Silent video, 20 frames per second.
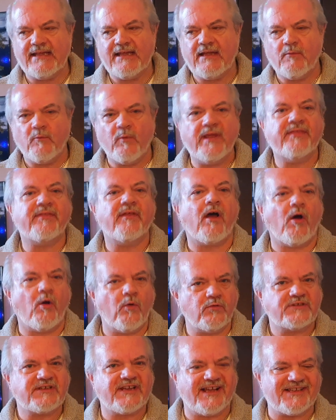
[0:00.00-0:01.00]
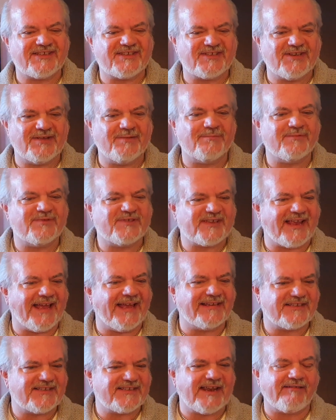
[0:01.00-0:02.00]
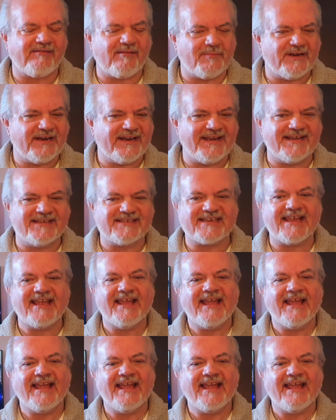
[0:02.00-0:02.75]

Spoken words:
with old customs and ceremonies